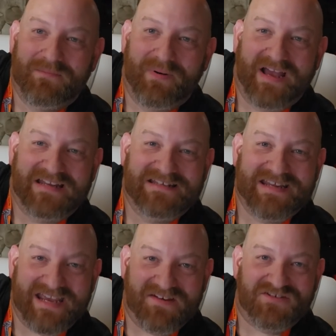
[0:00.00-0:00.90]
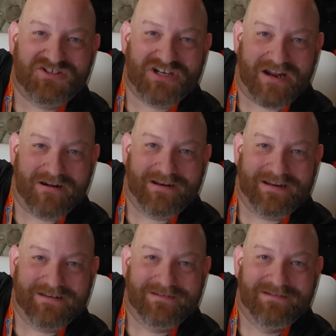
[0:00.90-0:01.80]
by Dave
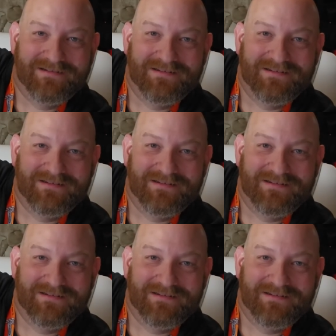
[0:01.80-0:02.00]
Sheridan,